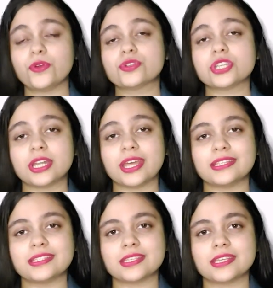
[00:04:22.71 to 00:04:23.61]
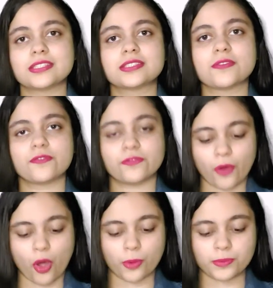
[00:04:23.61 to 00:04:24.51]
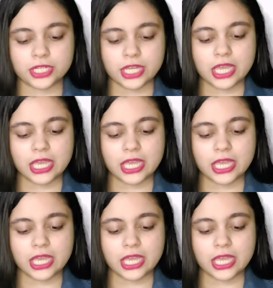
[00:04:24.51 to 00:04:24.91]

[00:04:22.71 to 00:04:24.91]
future tense is formed